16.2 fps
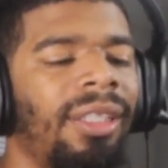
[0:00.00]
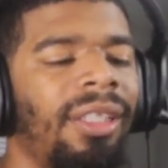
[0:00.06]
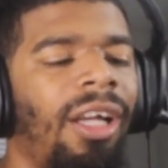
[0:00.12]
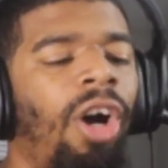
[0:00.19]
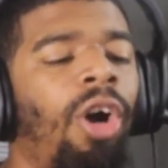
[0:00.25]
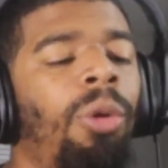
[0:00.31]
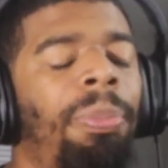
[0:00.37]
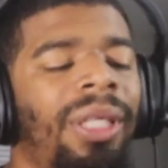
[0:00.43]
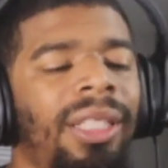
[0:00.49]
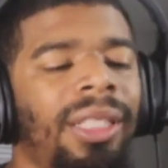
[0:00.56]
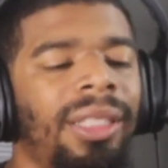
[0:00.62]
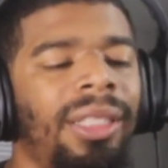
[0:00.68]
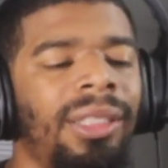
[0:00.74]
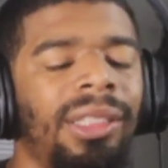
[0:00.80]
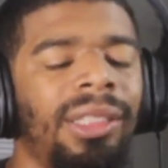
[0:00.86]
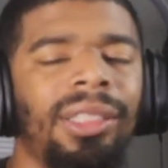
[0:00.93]

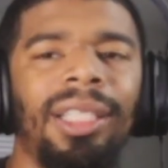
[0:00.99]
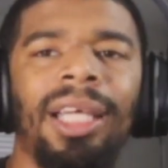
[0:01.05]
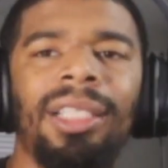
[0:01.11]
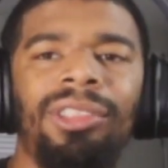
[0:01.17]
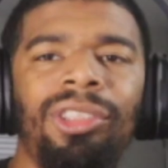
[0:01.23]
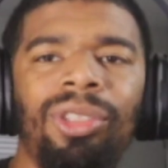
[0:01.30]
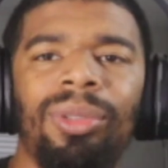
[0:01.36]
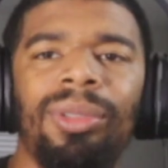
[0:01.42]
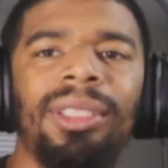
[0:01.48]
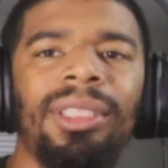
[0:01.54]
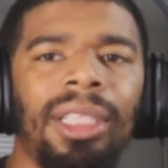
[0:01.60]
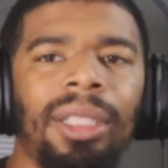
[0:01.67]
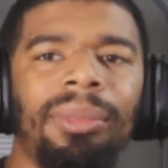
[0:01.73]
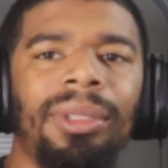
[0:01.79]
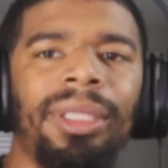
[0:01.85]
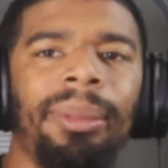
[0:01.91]
openness that you
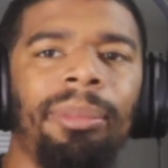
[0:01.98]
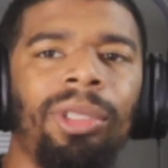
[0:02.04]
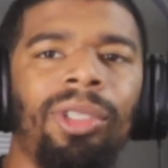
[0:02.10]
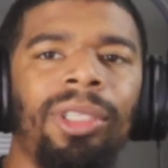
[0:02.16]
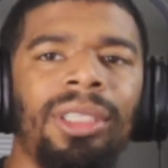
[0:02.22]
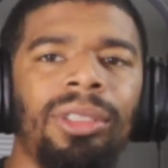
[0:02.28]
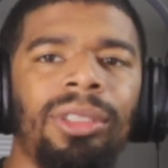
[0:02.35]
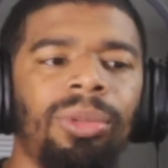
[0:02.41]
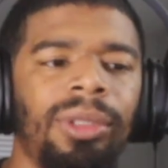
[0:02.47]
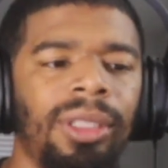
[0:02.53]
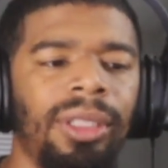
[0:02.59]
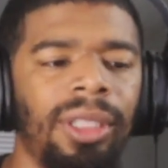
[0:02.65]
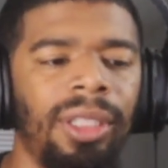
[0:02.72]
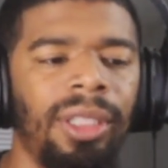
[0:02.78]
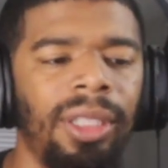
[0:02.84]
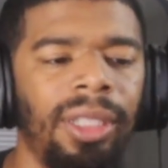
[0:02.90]
accept immigrants with.
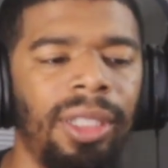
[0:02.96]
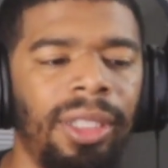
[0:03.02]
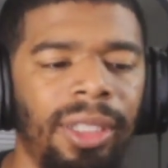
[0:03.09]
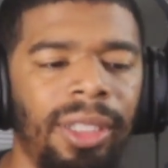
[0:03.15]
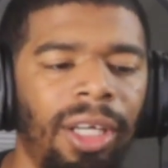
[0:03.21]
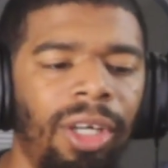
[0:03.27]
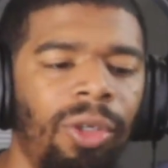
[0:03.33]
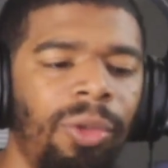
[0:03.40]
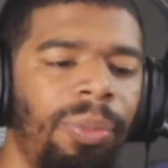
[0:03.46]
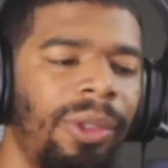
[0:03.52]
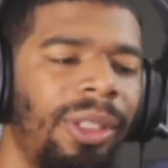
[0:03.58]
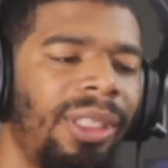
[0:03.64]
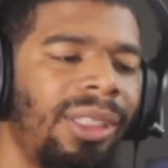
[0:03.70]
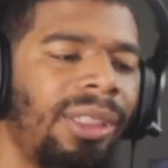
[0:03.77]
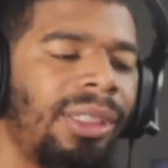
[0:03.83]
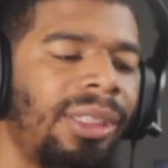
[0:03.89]
Uh, the
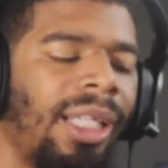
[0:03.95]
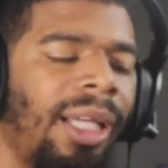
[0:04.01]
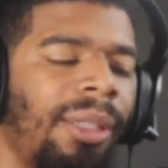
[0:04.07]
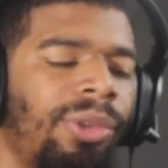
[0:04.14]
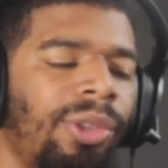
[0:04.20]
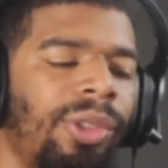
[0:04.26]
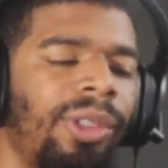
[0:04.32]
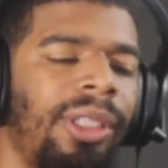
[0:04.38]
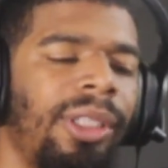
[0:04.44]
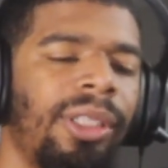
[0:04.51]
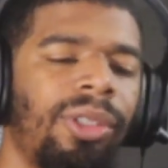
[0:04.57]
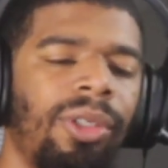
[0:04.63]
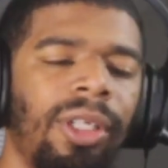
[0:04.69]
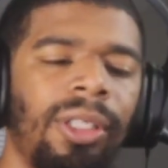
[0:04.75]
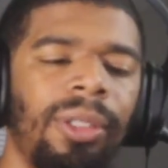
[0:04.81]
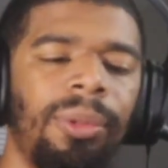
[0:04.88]
openness is absolutely
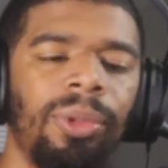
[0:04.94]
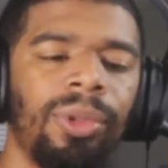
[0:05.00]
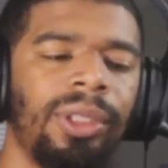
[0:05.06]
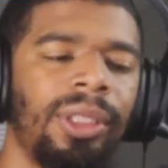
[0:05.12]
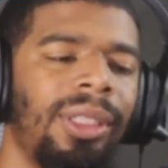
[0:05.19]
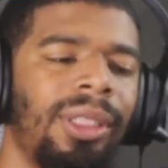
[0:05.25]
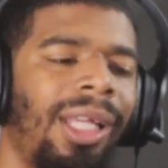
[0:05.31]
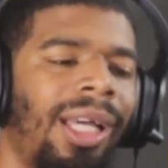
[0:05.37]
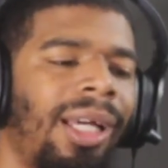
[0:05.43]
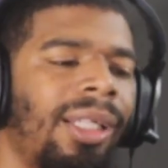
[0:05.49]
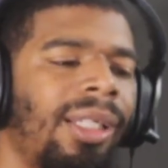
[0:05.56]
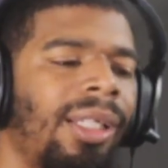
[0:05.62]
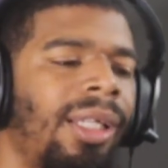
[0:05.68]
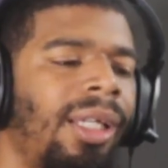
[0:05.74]
incredible to not.